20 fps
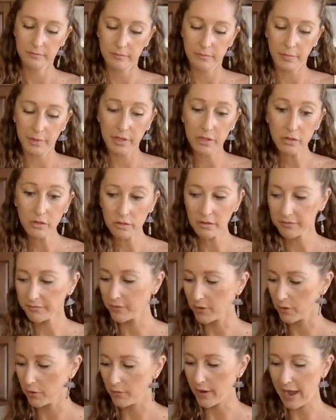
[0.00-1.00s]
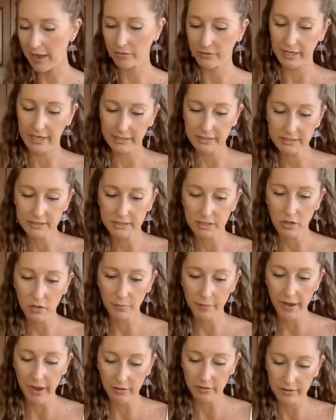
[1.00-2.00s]
Beautiful. Wow, that is so
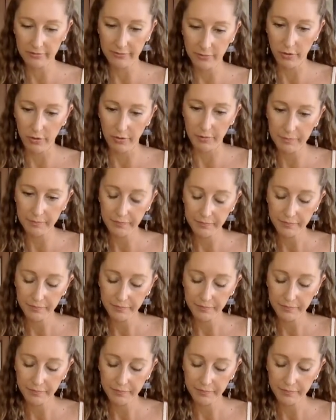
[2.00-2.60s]
powerful.